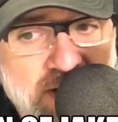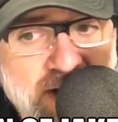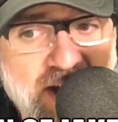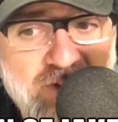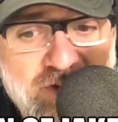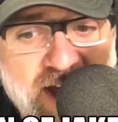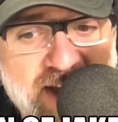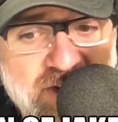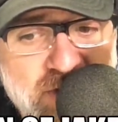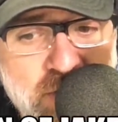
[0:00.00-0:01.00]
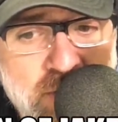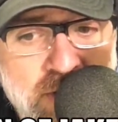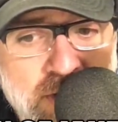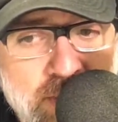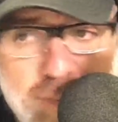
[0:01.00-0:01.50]
has decided to
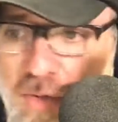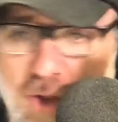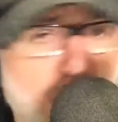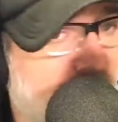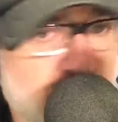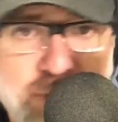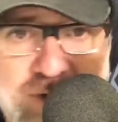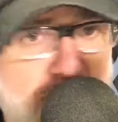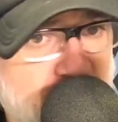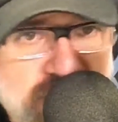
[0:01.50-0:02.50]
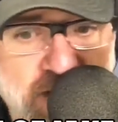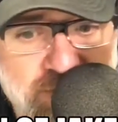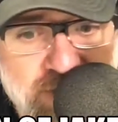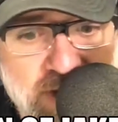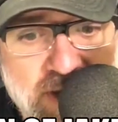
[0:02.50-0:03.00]
pull all the shoes off the shelves.